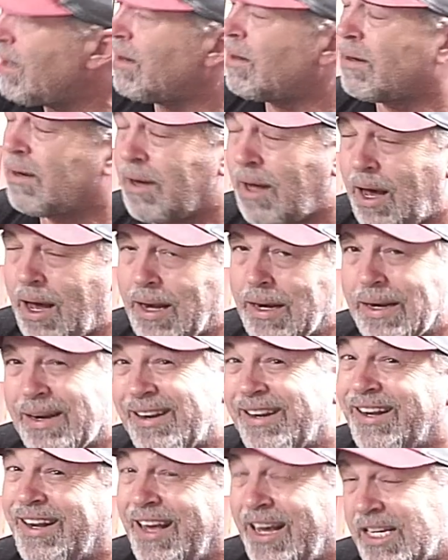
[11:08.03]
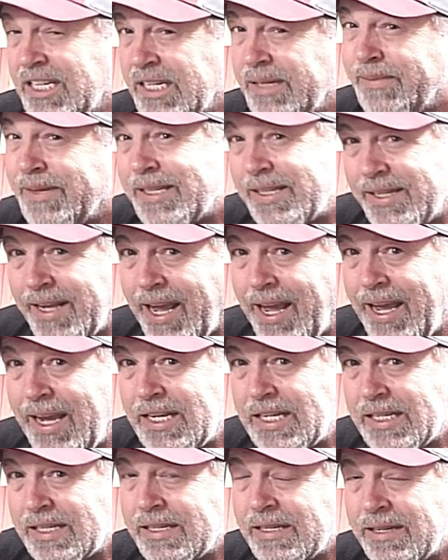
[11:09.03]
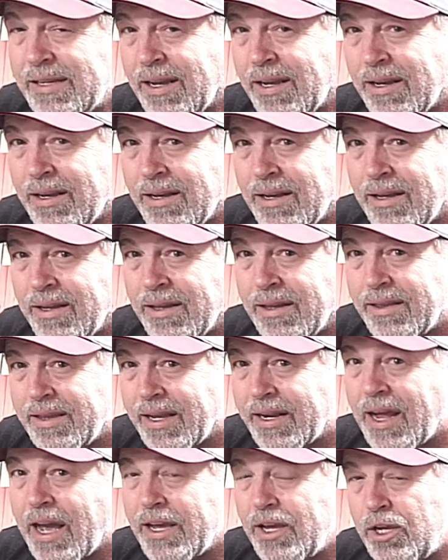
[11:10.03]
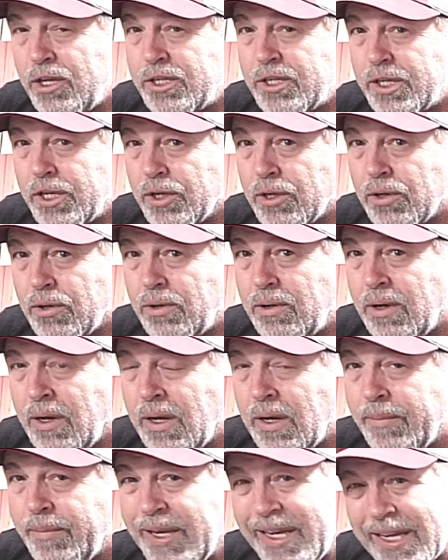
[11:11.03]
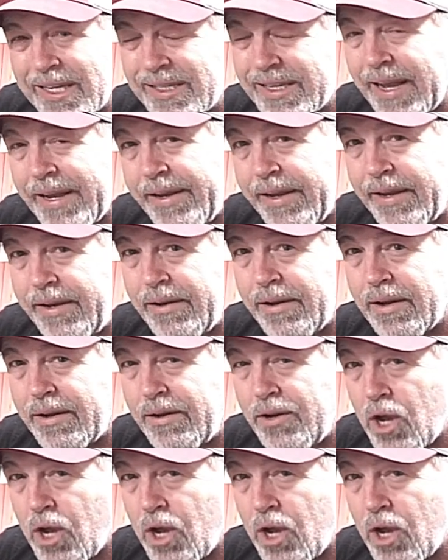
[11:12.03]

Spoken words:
a lot less mistakes than I used to because I didn't